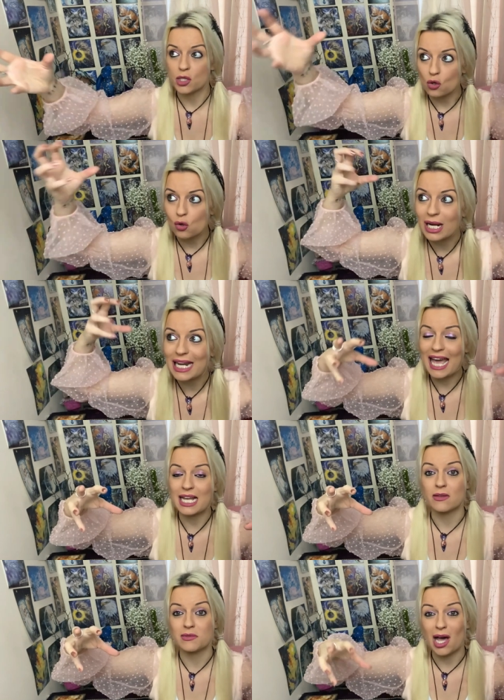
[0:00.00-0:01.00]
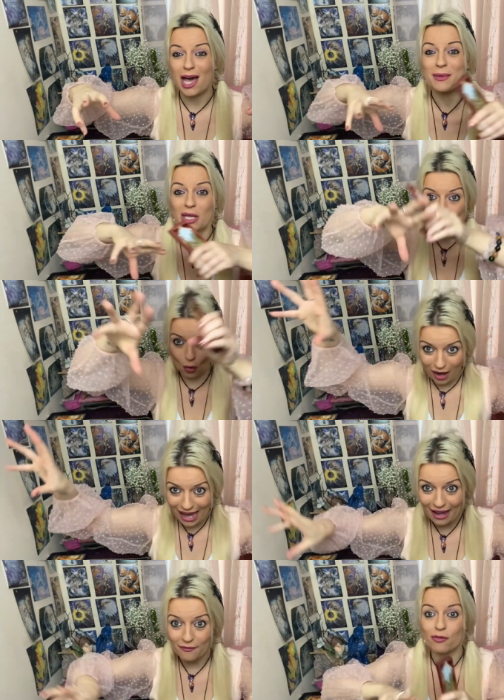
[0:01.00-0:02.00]
So your collective timing, your
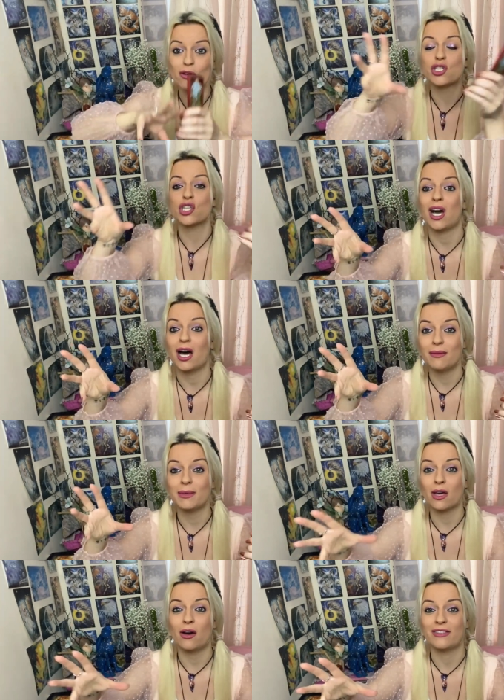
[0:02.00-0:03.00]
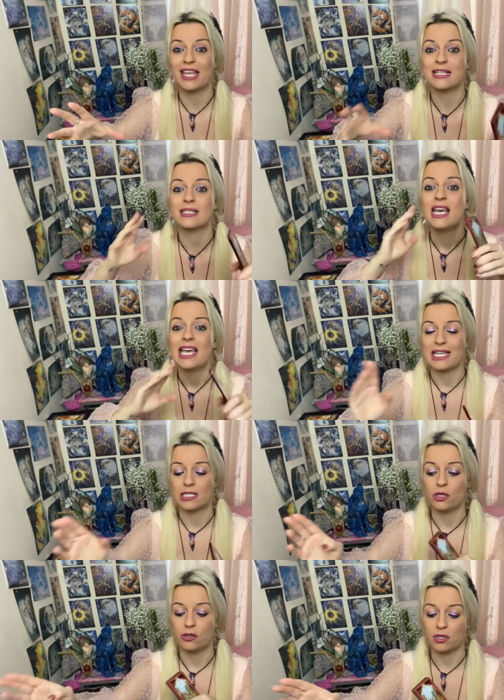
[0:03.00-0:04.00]
average timing of this is
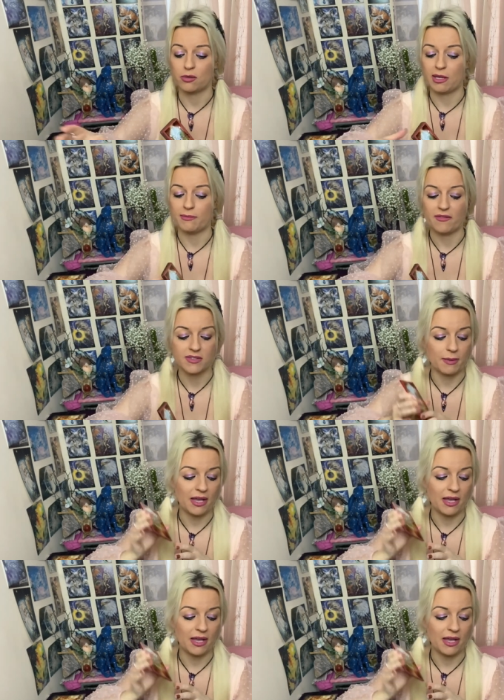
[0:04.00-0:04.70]
2 to 3 months.